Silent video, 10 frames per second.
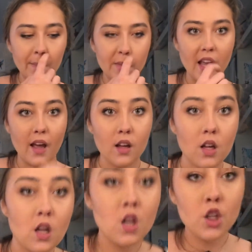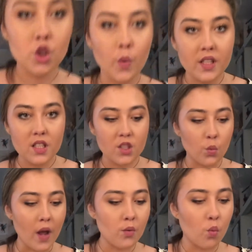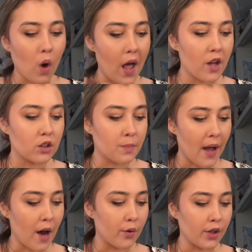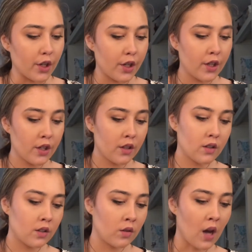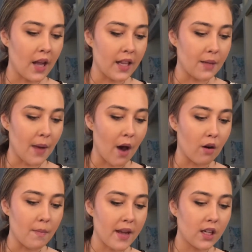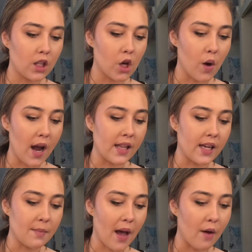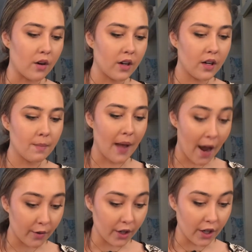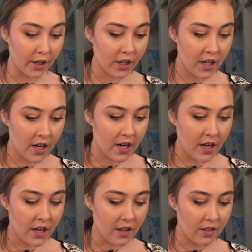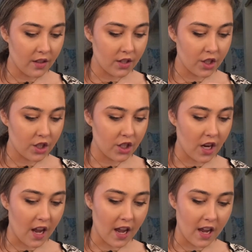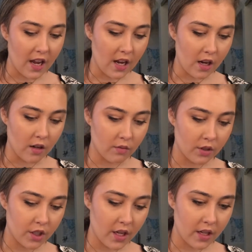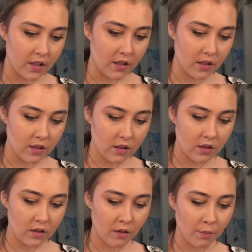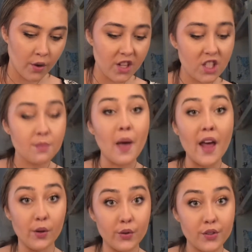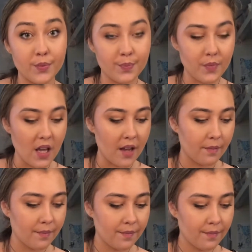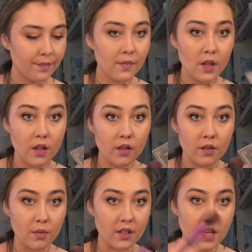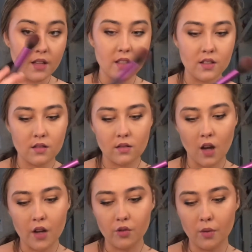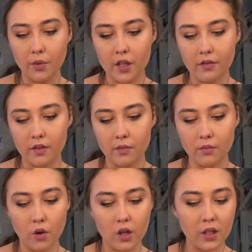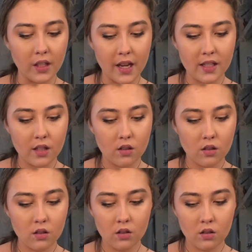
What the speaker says: yeah. So it's this Wet n Wild powder, highlighting power, Mega Glow highlighting powder in the shade, what shade is this? Precious Petals, yeah. So I'm gonna take this contour brush from Royal and Langnickel,